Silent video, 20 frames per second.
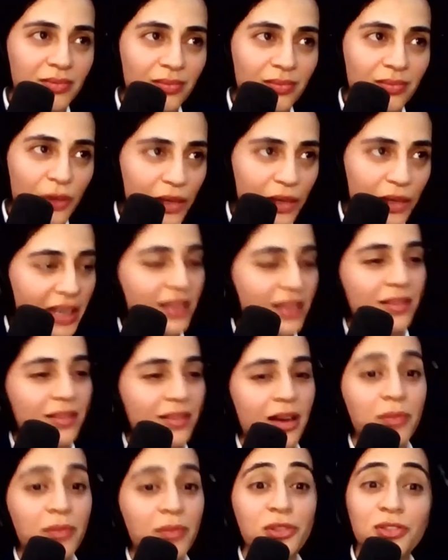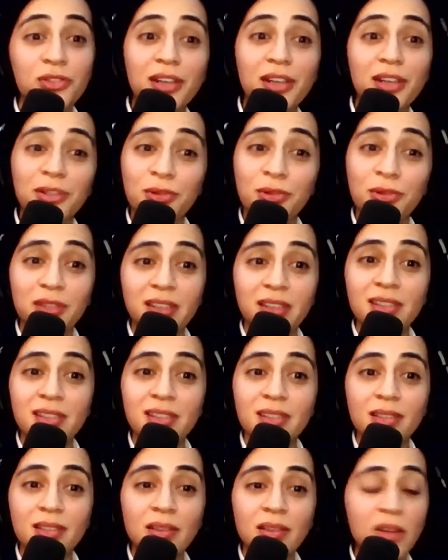okay, I'm just going to do
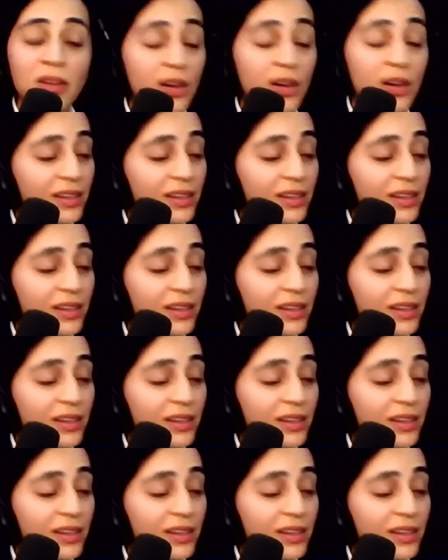this, not